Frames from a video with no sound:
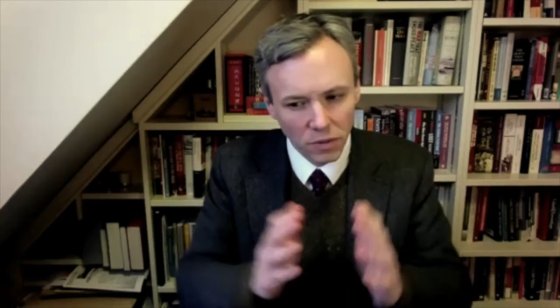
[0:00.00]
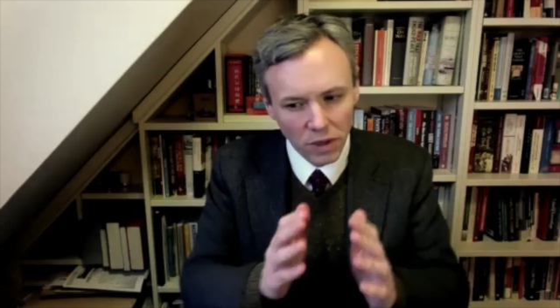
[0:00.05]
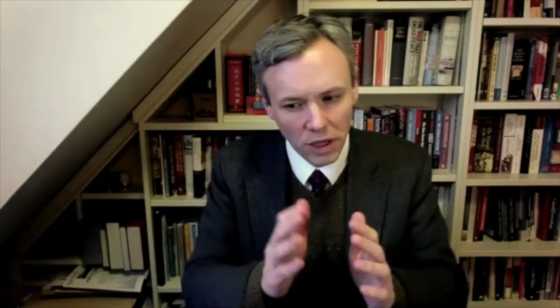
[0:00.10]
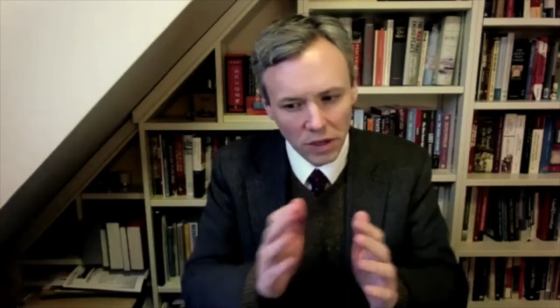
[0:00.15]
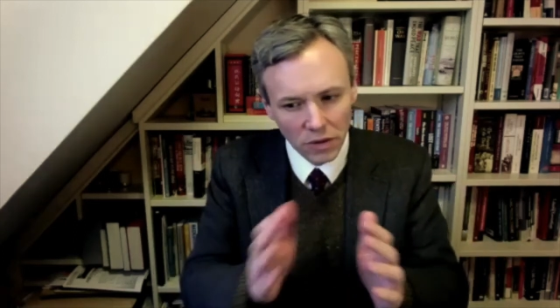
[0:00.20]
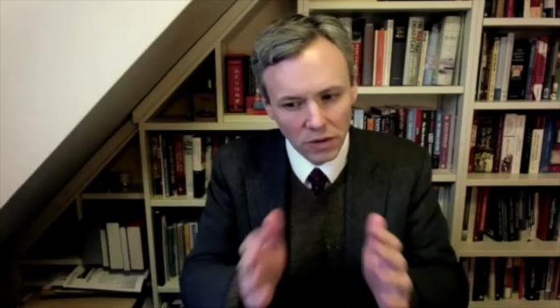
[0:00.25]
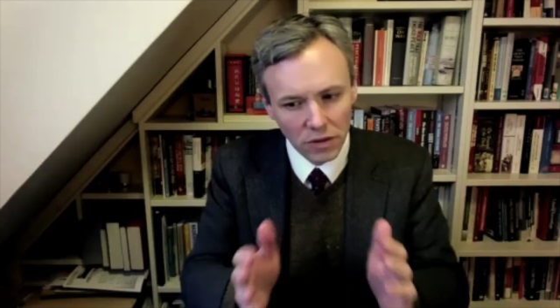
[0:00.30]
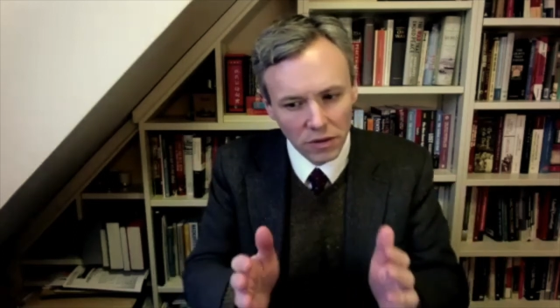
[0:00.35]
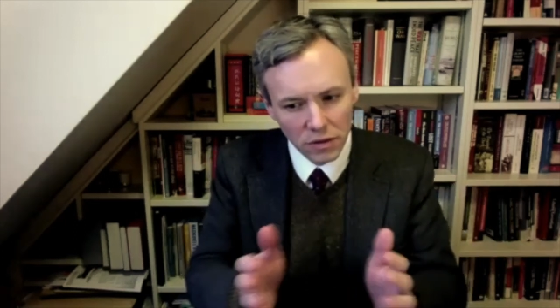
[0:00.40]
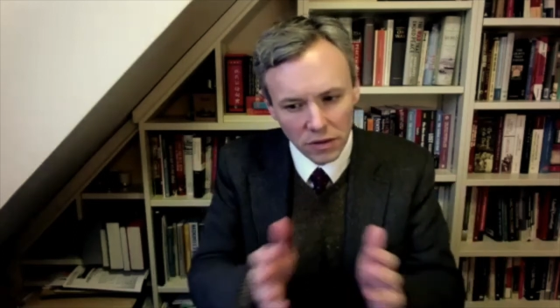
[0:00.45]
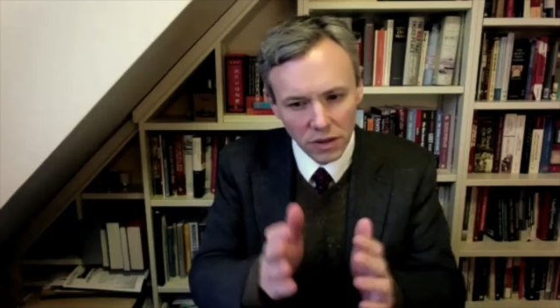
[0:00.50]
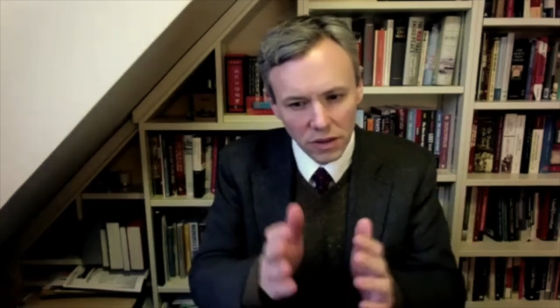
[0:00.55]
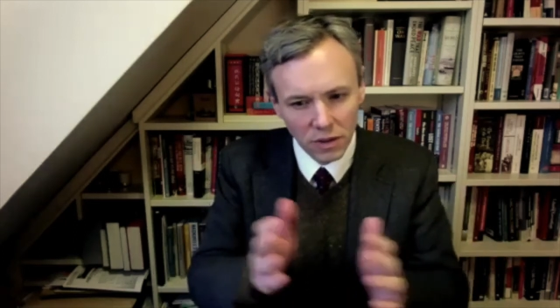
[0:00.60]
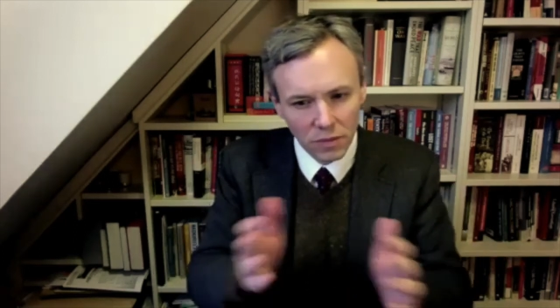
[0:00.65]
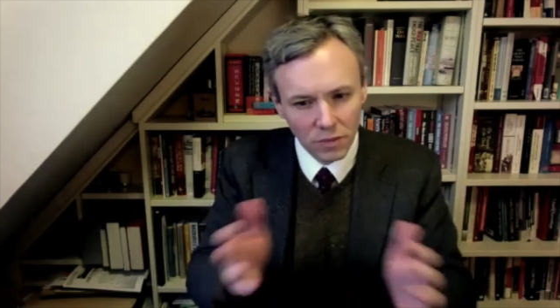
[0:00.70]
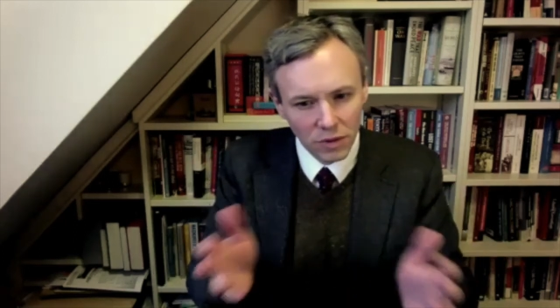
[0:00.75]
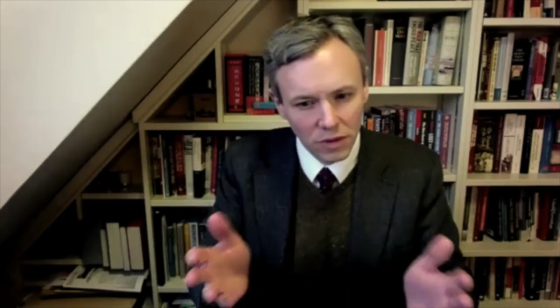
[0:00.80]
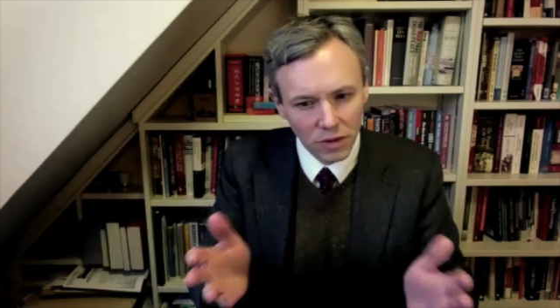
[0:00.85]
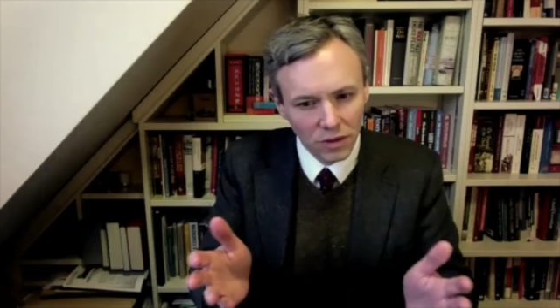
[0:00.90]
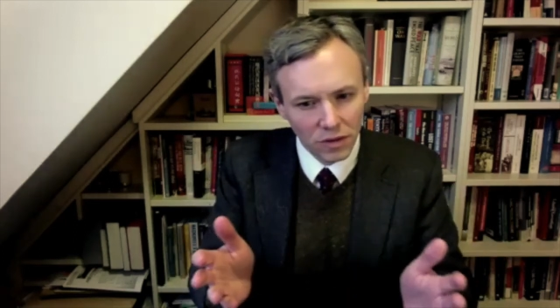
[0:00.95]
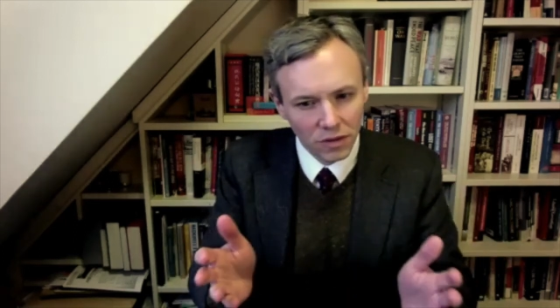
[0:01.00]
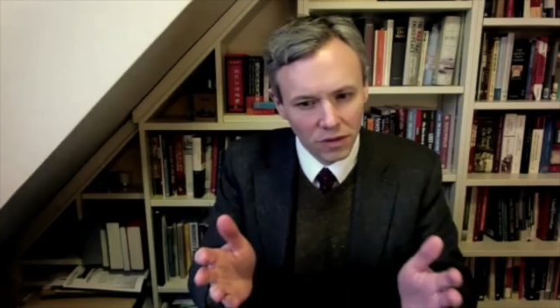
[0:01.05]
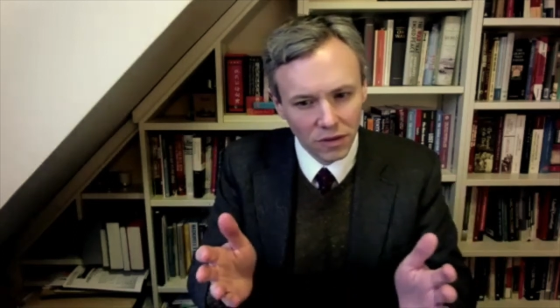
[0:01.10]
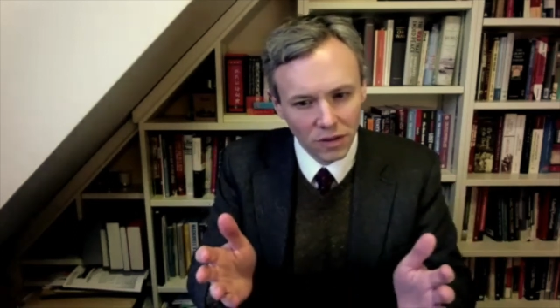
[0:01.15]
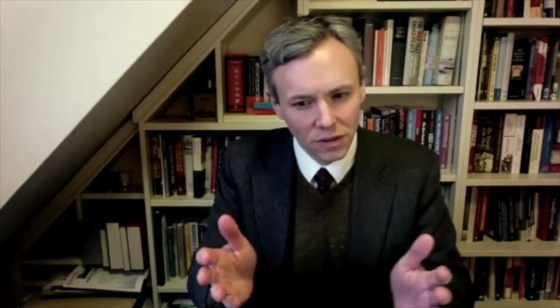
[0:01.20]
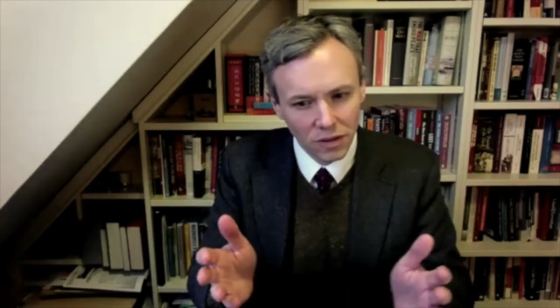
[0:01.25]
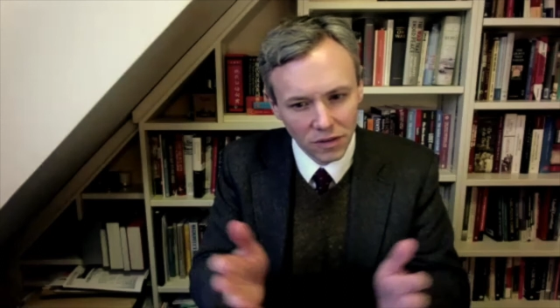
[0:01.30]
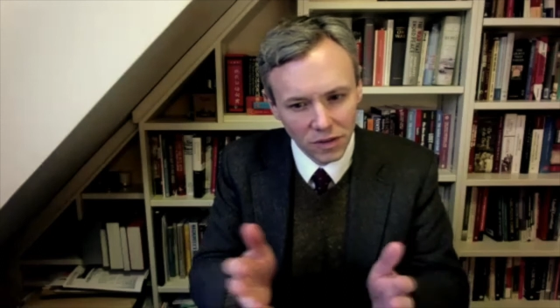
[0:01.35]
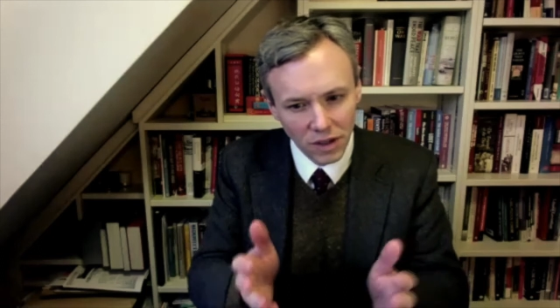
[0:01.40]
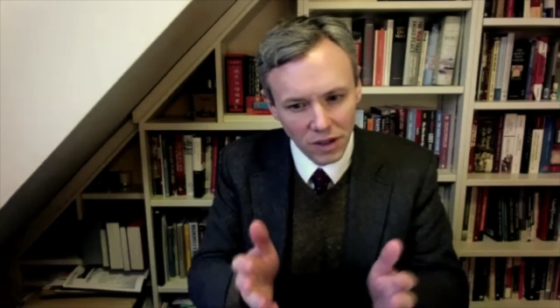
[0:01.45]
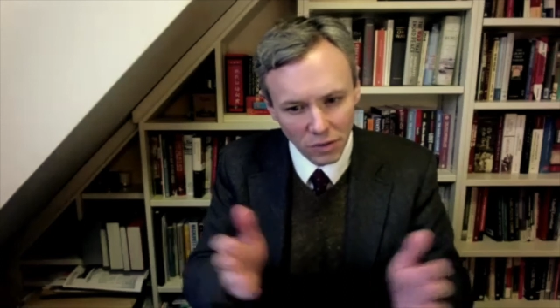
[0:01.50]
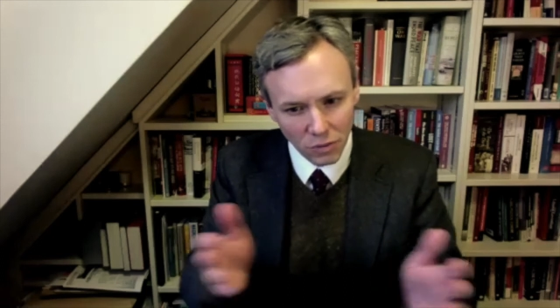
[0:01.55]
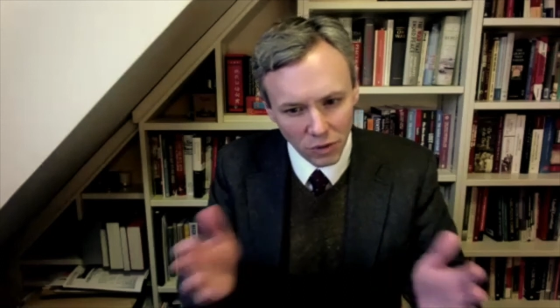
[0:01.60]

but rather to set up these